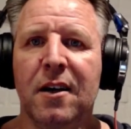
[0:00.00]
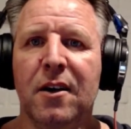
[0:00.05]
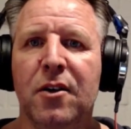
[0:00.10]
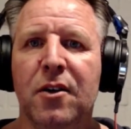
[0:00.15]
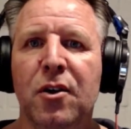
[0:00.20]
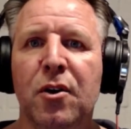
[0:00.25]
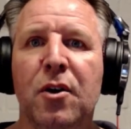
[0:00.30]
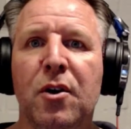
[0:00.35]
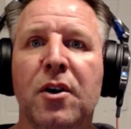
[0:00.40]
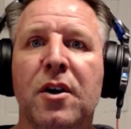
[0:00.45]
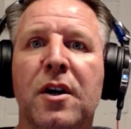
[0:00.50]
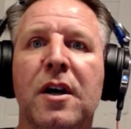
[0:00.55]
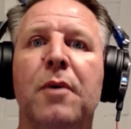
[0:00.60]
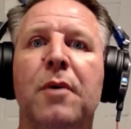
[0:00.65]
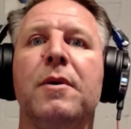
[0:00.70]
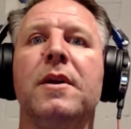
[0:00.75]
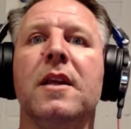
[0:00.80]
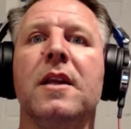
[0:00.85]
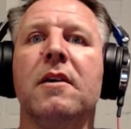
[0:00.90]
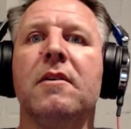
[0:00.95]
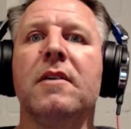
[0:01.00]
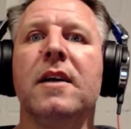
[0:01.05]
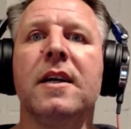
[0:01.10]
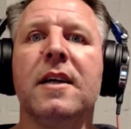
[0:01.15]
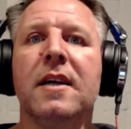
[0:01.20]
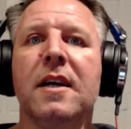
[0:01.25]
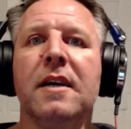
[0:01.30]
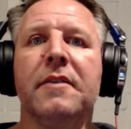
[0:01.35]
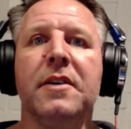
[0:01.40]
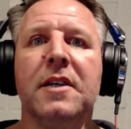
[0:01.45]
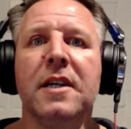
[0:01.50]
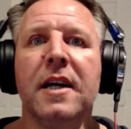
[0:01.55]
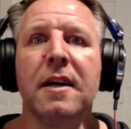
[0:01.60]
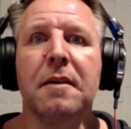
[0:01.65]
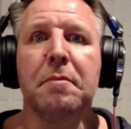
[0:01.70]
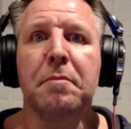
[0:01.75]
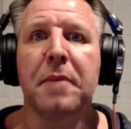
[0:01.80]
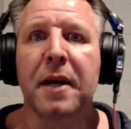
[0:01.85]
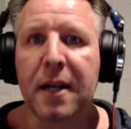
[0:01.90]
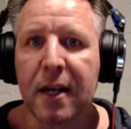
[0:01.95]
You can go in there on any given day
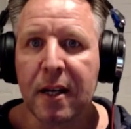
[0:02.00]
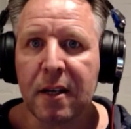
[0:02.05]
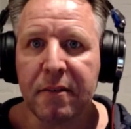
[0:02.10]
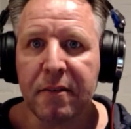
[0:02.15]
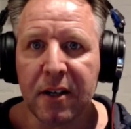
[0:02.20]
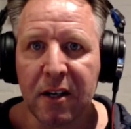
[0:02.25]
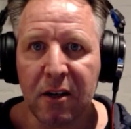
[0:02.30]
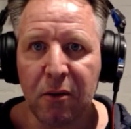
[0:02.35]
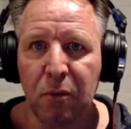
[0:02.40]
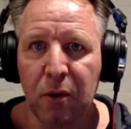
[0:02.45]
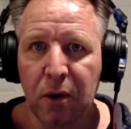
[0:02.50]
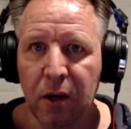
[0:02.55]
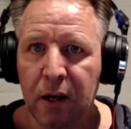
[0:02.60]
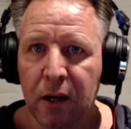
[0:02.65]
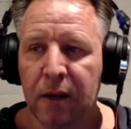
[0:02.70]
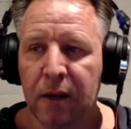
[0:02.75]
and make anything you want.